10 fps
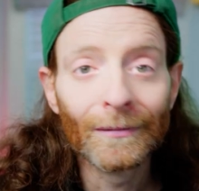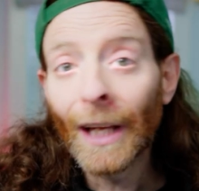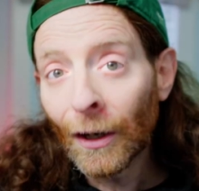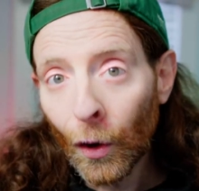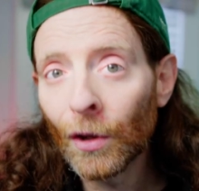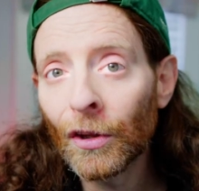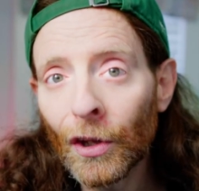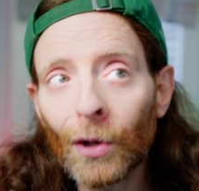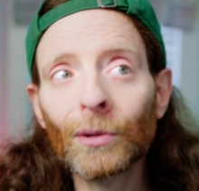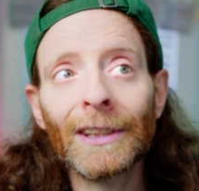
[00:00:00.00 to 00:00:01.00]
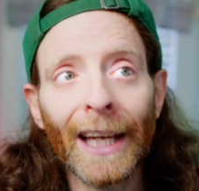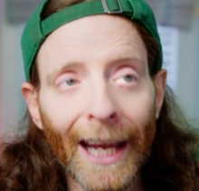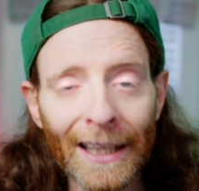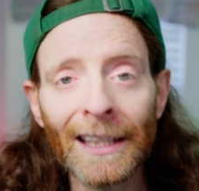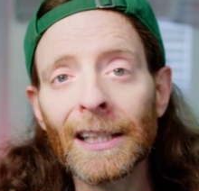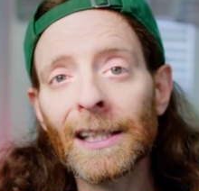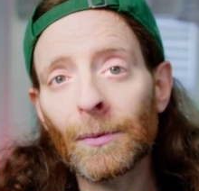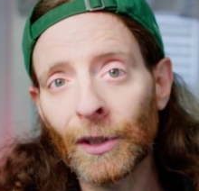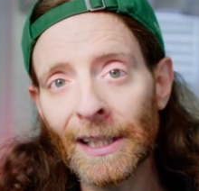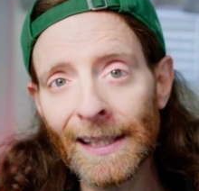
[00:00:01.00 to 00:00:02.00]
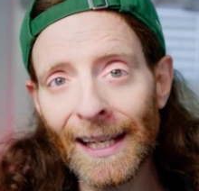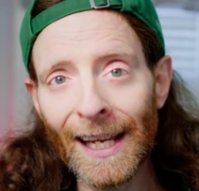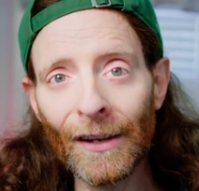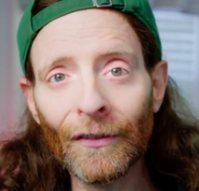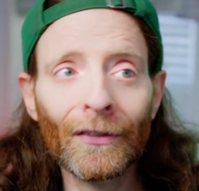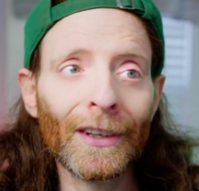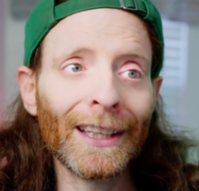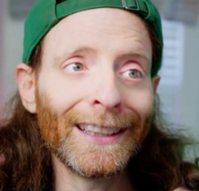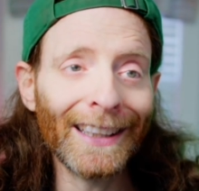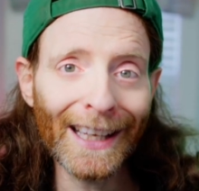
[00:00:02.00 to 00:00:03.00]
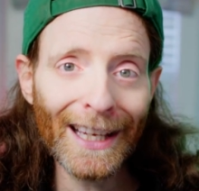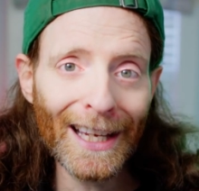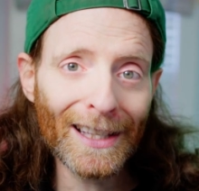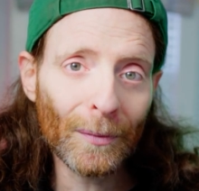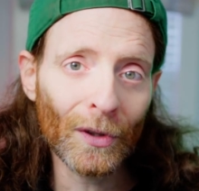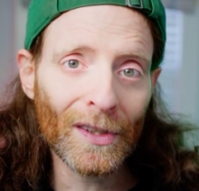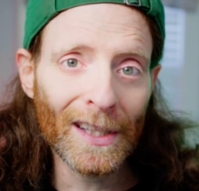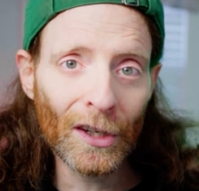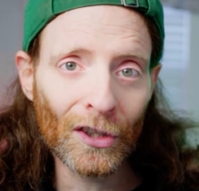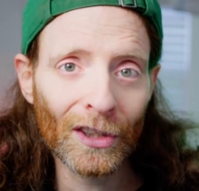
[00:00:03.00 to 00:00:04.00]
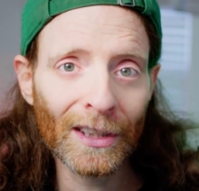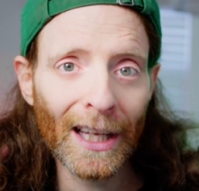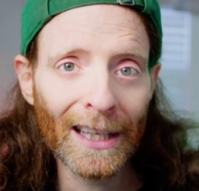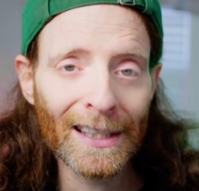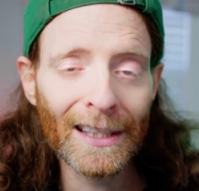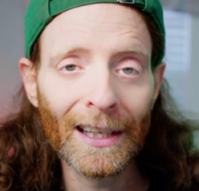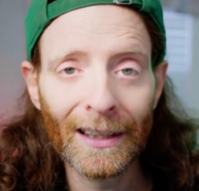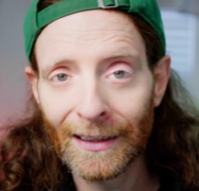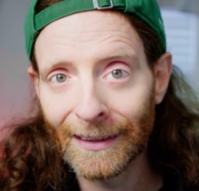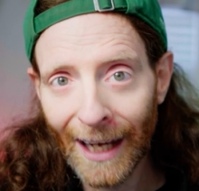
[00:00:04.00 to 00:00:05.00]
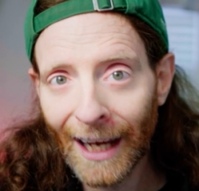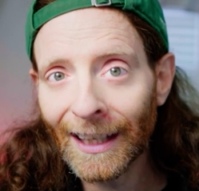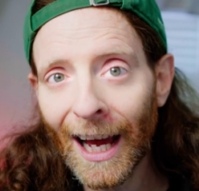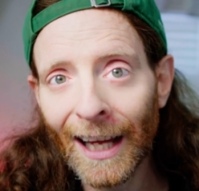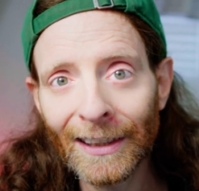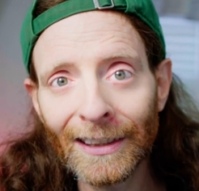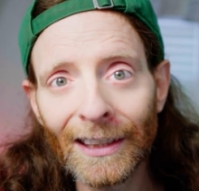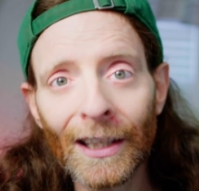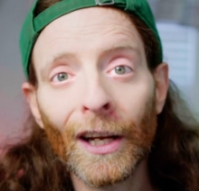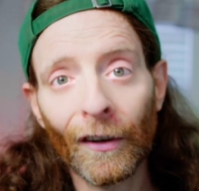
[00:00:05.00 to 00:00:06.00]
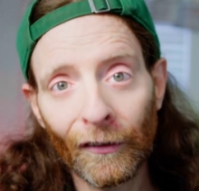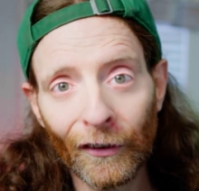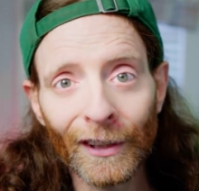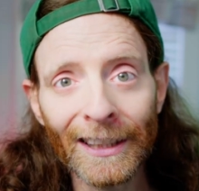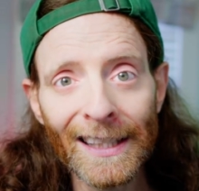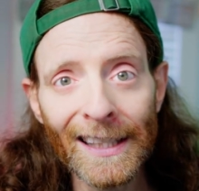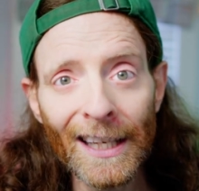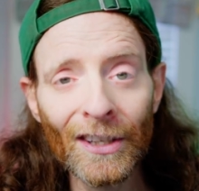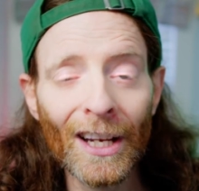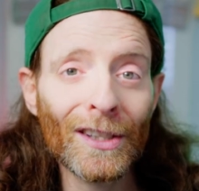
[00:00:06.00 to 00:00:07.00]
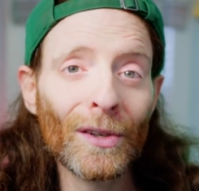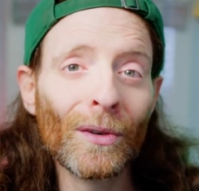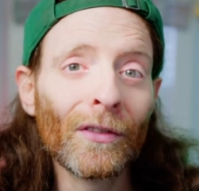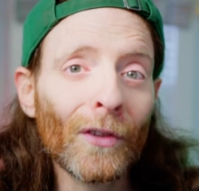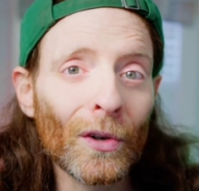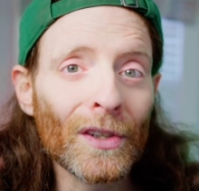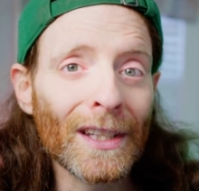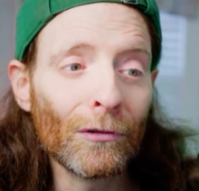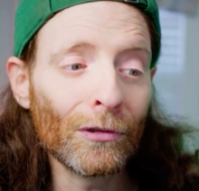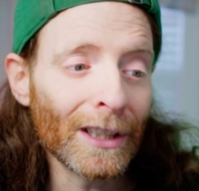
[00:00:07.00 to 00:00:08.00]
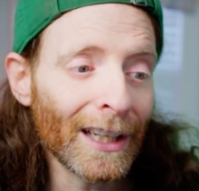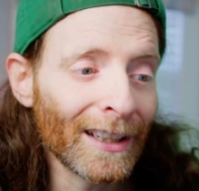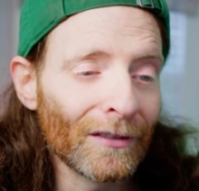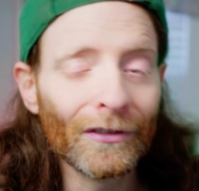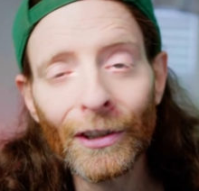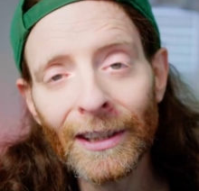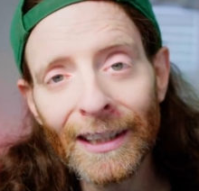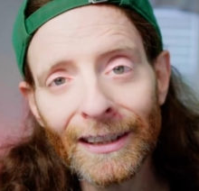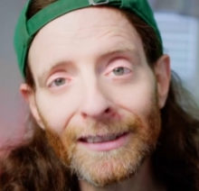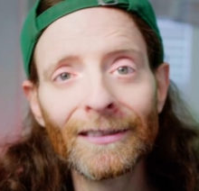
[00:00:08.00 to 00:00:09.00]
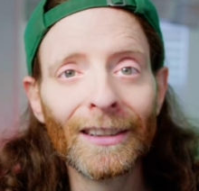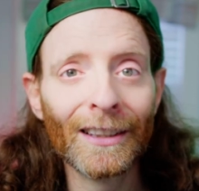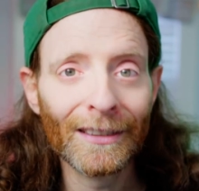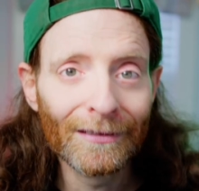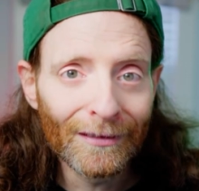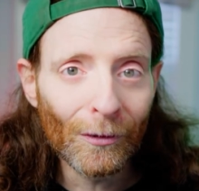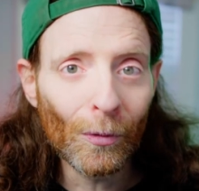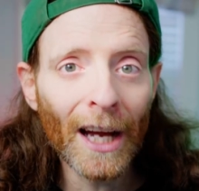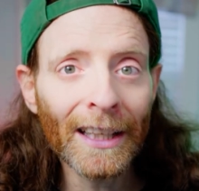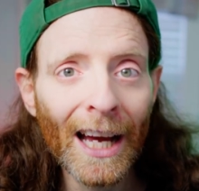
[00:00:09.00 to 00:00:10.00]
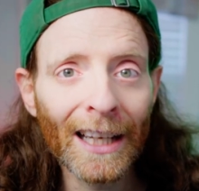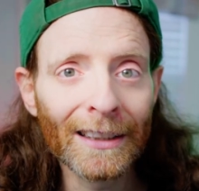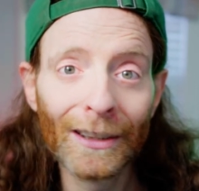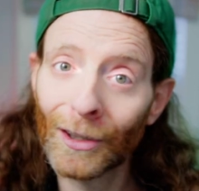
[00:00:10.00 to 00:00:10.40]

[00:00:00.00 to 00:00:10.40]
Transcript: And although technically it's pretty safe, it is a procedure that's done under full anesthesia. So of course, if we can avoid it, why not?